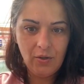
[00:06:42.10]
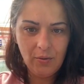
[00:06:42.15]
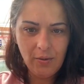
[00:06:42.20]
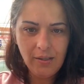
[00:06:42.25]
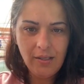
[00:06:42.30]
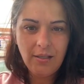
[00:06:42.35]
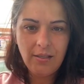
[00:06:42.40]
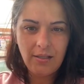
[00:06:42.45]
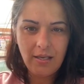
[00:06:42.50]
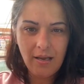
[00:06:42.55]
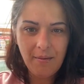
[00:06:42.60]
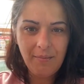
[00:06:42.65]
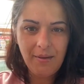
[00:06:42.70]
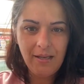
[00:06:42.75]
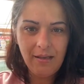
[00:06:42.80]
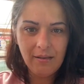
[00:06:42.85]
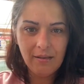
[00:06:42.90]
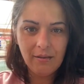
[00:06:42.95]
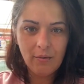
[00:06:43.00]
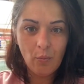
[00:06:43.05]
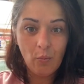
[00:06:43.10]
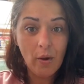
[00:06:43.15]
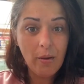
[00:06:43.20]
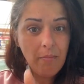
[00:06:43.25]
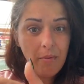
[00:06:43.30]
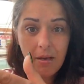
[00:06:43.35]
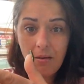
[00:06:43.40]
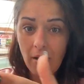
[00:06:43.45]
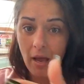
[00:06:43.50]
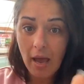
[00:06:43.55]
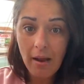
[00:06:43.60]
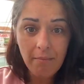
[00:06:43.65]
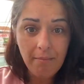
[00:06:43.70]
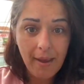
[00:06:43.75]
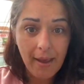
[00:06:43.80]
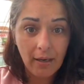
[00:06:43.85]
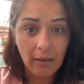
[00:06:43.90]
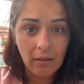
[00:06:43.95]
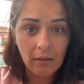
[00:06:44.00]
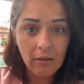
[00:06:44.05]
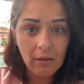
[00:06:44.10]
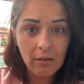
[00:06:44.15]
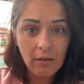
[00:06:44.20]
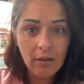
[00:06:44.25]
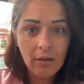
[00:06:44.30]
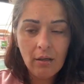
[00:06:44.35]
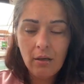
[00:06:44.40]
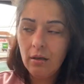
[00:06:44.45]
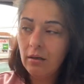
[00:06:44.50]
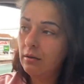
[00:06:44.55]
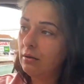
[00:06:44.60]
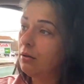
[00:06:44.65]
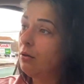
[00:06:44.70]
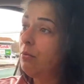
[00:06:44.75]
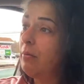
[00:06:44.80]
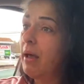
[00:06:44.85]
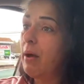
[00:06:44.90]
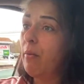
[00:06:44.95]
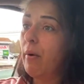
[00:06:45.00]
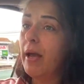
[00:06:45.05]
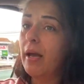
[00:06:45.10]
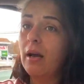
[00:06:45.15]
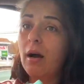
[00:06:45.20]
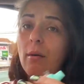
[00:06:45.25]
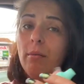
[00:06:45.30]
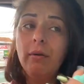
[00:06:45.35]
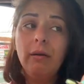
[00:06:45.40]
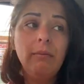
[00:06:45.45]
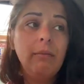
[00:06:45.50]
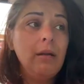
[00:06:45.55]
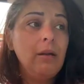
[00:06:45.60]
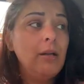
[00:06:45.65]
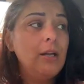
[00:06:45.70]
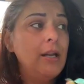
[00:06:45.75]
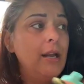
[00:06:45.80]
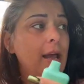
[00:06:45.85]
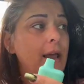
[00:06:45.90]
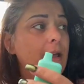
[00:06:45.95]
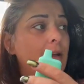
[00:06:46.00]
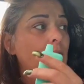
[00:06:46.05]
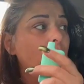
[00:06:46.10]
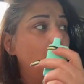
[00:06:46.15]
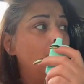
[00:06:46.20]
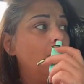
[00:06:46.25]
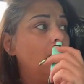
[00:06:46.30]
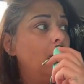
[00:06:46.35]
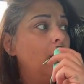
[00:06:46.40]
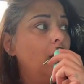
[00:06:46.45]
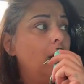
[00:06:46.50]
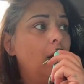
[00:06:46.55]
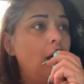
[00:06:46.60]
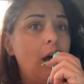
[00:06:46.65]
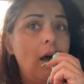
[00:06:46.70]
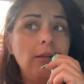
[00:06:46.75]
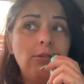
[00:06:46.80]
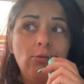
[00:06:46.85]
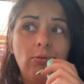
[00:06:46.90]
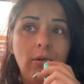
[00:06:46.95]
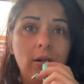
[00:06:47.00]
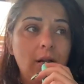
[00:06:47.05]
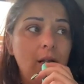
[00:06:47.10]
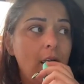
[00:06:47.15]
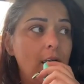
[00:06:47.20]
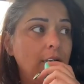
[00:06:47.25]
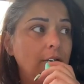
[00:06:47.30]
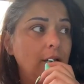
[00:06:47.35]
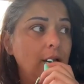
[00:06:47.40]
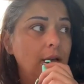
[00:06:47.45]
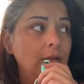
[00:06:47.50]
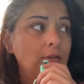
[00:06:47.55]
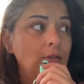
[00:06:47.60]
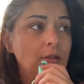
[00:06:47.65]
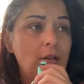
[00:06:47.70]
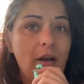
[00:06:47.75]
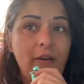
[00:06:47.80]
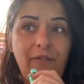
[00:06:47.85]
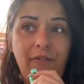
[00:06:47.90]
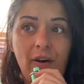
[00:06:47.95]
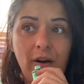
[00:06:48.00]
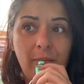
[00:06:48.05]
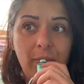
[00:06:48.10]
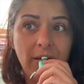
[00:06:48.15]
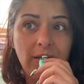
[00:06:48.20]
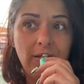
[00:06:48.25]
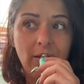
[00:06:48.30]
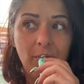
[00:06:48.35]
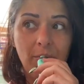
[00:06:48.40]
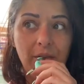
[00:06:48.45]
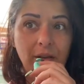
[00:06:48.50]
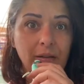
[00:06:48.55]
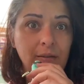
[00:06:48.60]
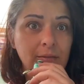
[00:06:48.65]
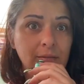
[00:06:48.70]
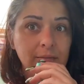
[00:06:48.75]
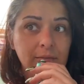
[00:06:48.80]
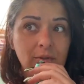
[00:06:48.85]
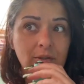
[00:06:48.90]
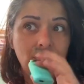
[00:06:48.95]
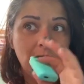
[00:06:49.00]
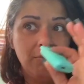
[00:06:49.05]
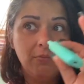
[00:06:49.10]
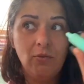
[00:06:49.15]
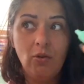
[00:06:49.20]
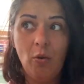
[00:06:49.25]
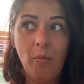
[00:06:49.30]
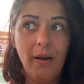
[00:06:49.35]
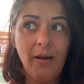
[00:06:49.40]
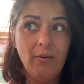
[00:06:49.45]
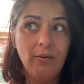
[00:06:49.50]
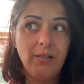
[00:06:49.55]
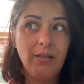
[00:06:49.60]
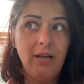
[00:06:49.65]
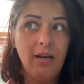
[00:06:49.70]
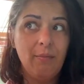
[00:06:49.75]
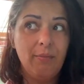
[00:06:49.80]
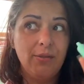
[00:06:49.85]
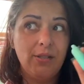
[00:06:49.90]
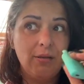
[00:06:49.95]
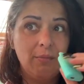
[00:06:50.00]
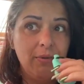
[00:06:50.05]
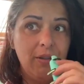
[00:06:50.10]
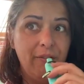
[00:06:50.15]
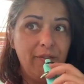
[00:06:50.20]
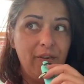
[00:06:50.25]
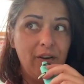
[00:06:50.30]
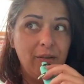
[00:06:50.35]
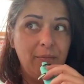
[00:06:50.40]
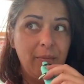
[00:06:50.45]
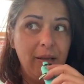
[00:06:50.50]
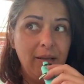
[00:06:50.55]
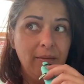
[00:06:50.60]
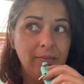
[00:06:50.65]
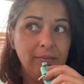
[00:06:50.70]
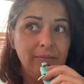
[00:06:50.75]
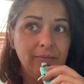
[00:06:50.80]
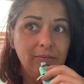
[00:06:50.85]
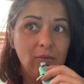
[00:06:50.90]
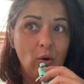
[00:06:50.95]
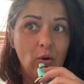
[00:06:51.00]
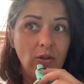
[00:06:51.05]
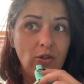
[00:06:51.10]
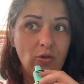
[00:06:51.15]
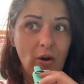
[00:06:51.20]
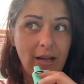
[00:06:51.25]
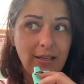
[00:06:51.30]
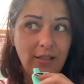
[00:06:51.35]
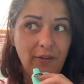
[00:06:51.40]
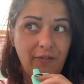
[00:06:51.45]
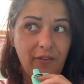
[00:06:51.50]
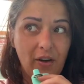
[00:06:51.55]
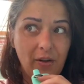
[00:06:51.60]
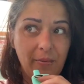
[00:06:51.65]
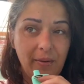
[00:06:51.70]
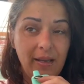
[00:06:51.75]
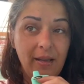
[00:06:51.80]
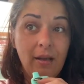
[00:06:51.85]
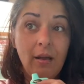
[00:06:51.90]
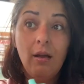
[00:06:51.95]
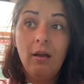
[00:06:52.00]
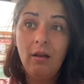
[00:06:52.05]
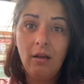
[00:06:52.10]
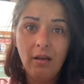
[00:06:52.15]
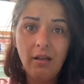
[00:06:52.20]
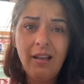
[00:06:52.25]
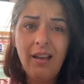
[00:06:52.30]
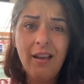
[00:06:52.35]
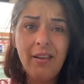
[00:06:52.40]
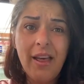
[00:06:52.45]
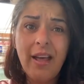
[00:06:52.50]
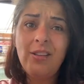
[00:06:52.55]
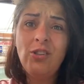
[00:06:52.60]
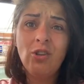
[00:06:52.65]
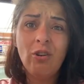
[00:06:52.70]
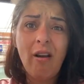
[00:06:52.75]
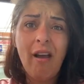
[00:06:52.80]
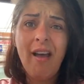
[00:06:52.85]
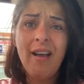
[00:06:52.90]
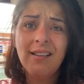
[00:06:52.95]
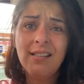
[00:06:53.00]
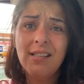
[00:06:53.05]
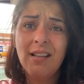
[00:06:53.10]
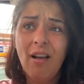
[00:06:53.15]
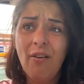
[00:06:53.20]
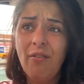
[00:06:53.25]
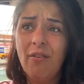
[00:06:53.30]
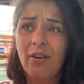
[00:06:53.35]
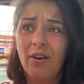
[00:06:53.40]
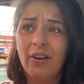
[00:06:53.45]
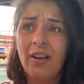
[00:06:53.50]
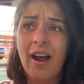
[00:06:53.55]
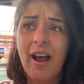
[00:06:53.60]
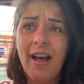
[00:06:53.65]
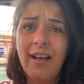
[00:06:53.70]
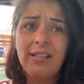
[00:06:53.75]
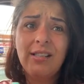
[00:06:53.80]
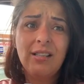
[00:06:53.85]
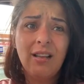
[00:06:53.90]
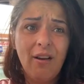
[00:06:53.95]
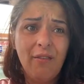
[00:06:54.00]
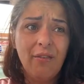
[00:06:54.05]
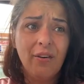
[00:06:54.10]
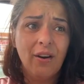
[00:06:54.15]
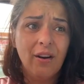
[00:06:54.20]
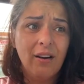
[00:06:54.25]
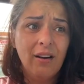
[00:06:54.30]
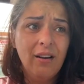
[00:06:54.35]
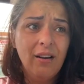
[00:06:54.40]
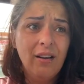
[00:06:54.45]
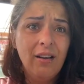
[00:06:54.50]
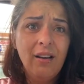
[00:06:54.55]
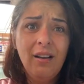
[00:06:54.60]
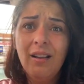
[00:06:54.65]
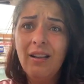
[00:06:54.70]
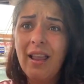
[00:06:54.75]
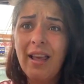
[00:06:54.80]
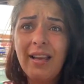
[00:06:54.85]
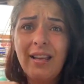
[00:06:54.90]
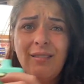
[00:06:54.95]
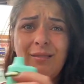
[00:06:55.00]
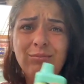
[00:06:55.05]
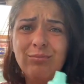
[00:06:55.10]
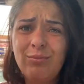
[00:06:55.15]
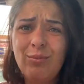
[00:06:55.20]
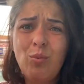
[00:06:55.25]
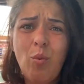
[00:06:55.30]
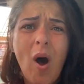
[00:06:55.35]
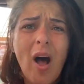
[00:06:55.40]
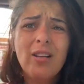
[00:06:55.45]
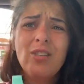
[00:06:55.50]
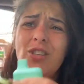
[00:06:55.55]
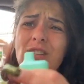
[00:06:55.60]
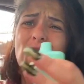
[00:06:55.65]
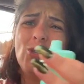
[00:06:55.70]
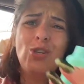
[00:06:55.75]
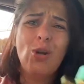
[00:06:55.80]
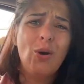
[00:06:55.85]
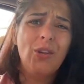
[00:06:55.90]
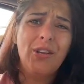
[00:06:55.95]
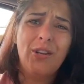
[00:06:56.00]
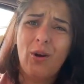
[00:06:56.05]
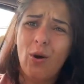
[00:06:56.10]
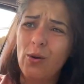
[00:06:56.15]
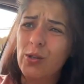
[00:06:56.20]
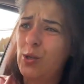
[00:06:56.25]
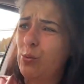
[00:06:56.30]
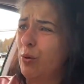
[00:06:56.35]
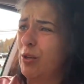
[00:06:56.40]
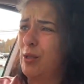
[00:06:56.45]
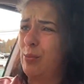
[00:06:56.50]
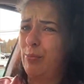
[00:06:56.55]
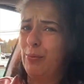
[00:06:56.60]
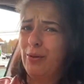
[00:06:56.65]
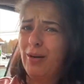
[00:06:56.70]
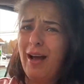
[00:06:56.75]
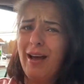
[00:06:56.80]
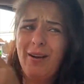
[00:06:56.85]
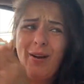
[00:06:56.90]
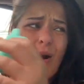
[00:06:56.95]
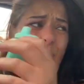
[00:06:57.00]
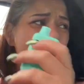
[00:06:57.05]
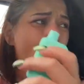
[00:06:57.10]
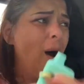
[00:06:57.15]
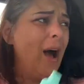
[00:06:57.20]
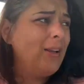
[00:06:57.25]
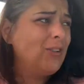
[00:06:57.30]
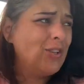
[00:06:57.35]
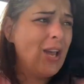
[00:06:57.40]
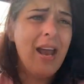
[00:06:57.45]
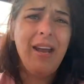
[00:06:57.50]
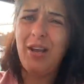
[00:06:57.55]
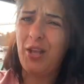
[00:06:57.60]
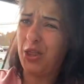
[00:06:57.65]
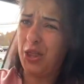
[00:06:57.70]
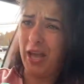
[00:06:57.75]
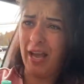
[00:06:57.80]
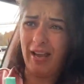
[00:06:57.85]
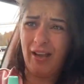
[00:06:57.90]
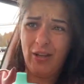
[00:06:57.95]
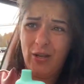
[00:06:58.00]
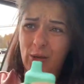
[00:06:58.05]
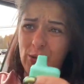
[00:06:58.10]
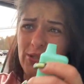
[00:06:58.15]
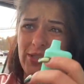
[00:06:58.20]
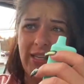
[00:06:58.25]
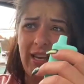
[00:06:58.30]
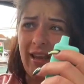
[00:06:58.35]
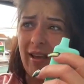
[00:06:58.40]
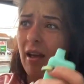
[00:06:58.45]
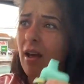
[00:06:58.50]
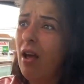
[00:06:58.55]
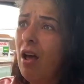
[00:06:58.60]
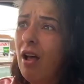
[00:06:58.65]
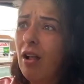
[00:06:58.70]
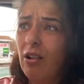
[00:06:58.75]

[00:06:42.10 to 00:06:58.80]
Do you understand me? Women and men, you may wake up in the middle of the night and go, I swear to God, I think I just got fucked by something. Nobody was there, but something fucked me or tried to fuck me. Yeah, that's your ex-lover. Like, watch the show The Ghost Whisperer. I don't know. Watch anything and you'll see.